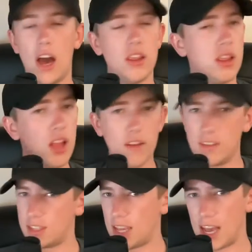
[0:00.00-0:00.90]
I'd love
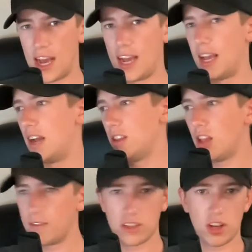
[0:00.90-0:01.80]
to say hi. I'd
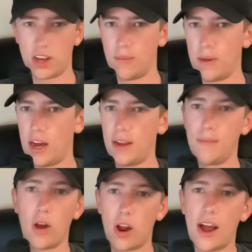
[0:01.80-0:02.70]
love to talk about it.
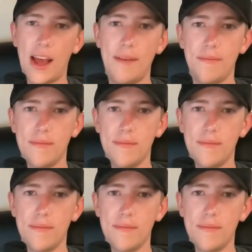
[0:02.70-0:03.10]
All right.